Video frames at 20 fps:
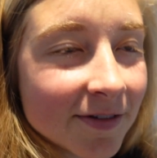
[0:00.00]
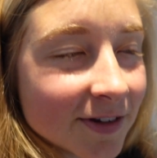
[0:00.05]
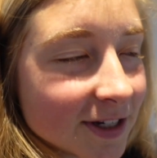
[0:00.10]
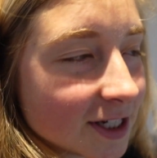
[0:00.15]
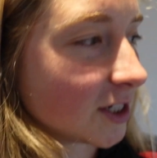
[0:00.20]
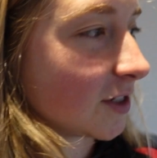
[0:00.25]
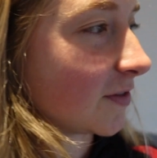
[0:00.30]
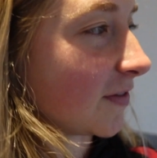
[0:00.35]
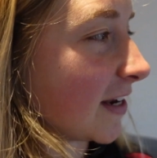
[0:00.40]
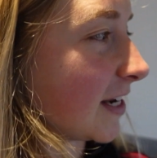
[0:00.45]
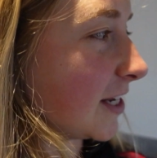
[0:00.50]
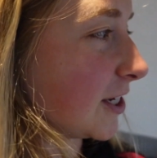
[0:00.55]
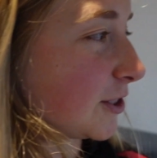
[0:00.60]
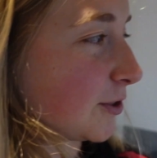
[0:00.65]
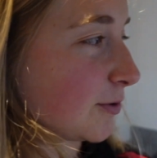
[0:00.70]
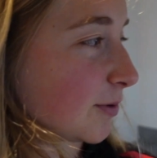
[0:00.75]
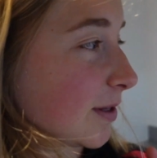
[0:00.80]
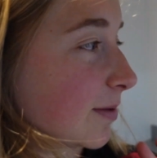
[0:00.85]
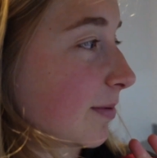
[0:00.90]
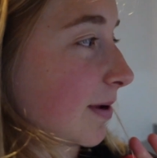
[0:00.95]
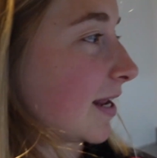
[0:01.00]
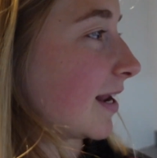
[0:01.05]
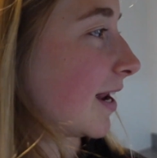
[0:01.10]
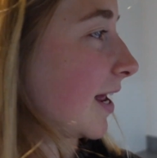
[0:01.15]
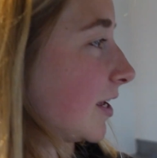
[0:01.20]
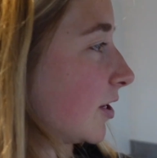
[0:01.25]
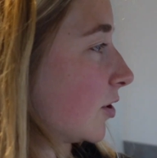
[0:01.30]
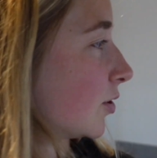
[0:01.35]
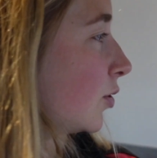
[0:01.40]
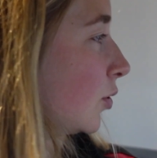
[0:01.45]
Just finished with my
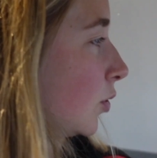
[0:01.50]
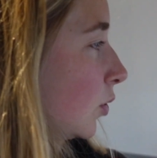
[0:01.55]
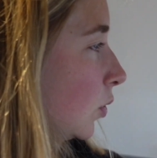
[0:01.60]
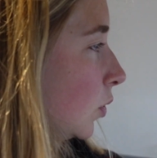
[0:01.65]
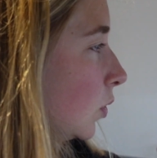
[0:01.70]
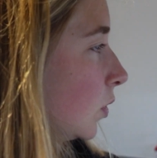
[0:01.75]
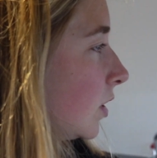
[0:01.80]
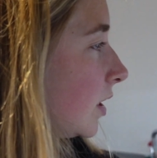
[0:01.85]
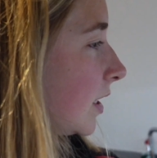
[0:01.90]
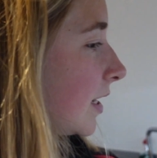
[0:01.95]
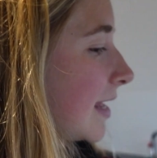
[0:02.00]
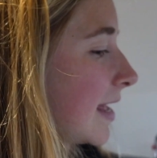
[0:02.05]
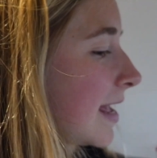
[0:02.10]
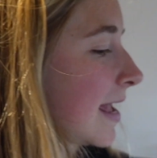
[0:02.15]
client Cool,